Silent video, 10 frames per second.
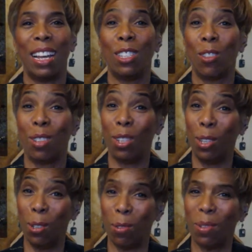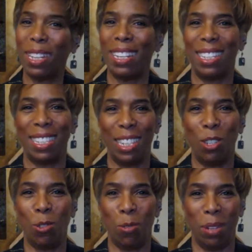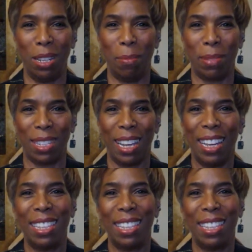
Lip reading: so that you can exceed your dreams.